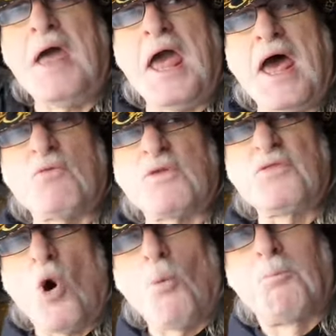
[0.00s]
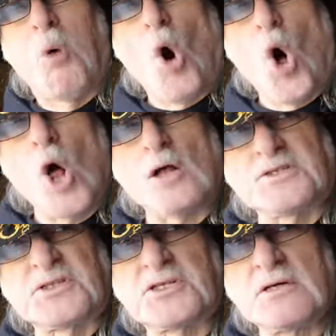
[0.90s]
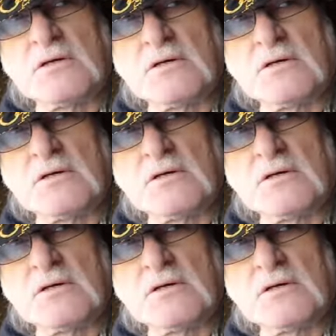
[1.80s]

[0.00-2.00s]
man with no balls,